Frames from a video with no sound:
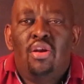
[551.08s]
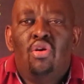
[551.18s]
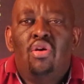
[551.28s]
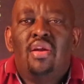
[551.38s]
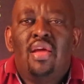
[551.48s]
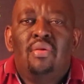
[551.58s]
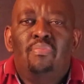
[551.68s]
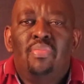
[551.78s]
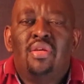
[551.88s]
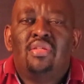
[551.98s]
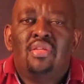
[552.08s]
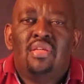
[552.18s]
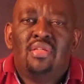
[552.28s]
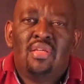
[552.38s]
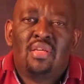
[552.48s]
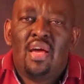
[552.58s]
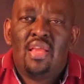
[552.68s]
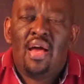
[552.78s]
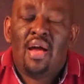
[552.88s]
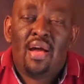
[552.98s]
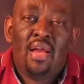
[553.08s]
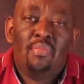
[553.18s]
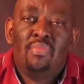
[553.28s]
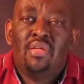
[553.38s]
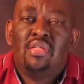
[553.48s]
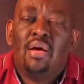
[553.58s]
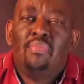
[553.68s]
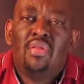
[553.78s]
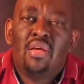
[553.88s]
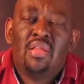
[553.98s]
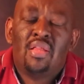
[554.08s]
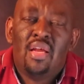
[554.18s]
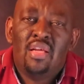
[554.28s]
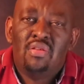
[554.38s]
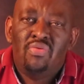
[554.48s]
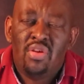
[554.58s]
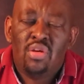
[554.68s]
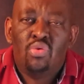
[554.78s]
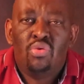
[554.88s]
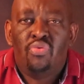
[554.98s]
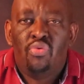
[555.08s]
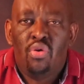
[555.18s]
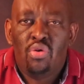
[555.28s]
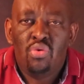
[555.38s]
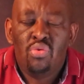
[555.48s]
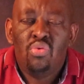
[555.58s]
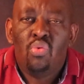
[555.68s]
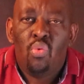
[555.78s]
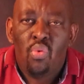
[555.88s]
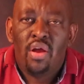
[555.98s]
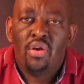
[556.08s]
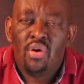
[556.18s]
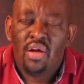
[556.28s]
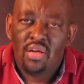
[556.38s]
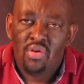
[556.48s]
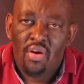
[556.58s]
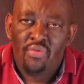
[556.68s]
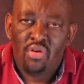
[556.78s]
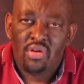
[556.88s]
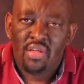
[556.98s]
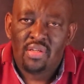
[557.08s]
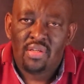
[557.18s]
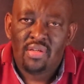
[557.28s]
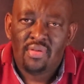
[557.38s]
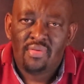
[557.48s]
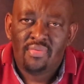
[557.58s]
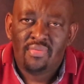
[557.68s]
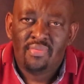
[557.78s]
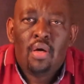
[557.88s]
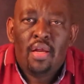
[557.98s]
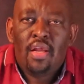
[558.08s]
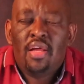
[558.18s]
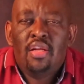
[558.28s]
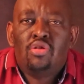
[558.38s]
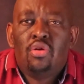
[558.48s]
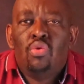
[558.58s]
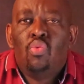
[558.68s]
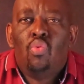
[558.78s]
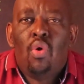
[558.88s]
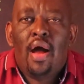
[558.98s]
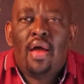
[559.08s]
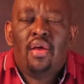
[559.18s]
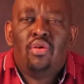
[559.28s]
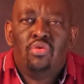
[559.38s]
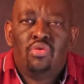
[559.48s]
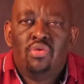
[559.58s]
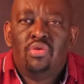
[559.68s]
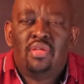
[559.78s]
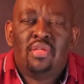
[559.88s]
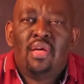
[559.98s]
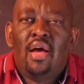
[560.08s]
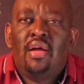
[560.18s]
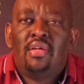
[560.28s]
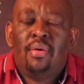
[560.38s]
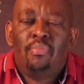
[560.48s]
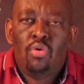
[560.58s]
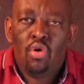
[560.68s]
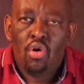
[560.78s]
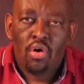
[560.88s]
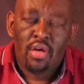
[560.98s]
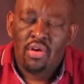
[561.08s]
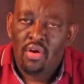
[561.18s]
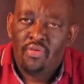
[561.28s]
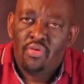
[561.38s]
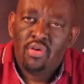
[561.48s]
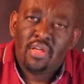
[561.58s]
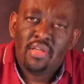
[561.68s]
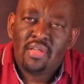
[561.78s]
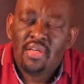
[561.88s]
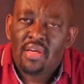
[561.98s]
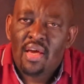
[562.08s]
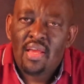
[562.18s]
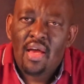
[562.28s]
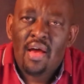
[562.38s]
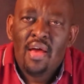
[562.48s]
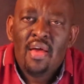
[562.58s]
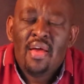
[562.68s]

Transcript: an online business in Kenya can be something that is very good for you when you are in your 40s. Another reason why you should start a blog in your 40s in Kenya